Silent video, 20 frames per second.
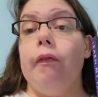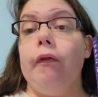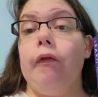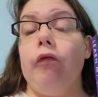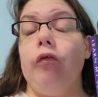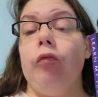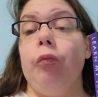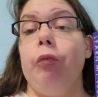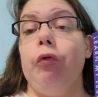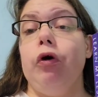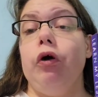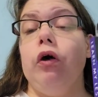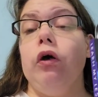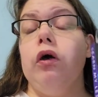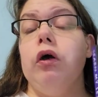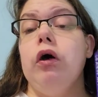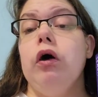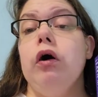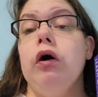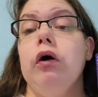this book.
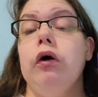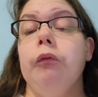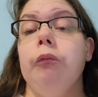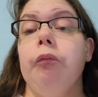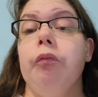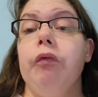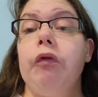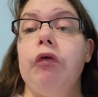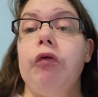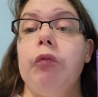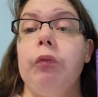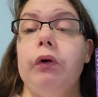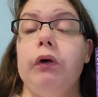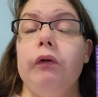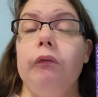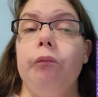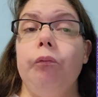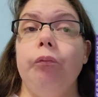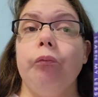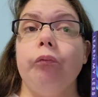This
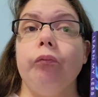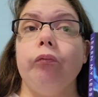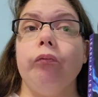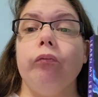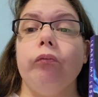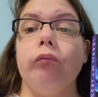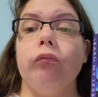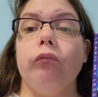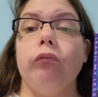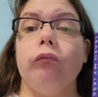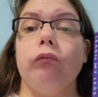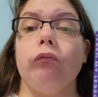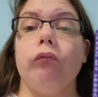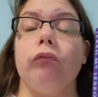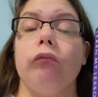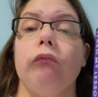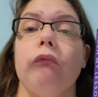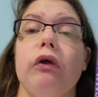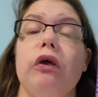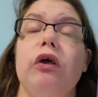one,
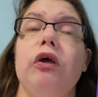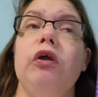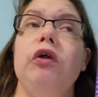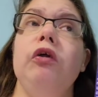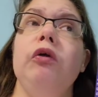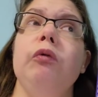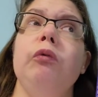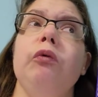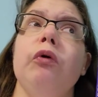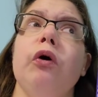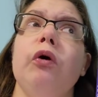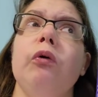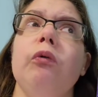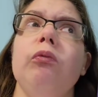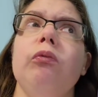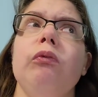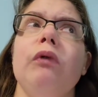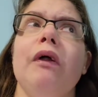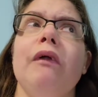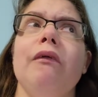you
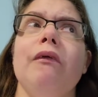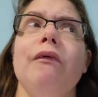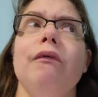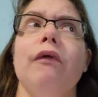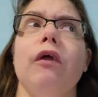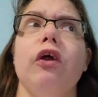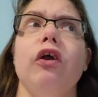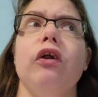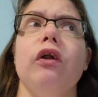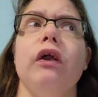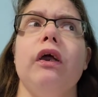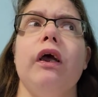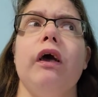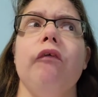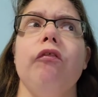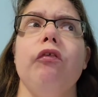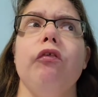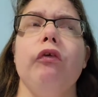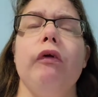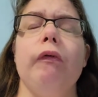don't necessarily
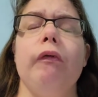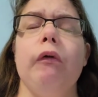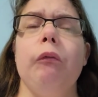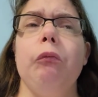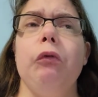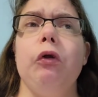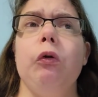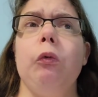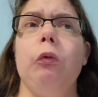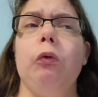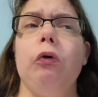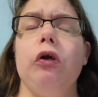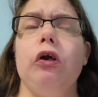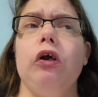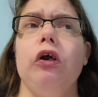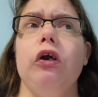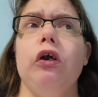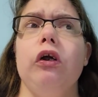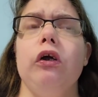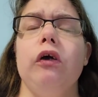have to read them in
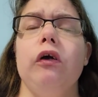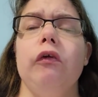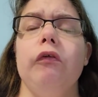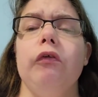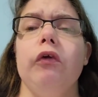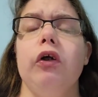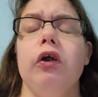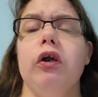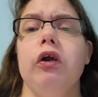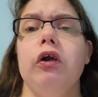order, because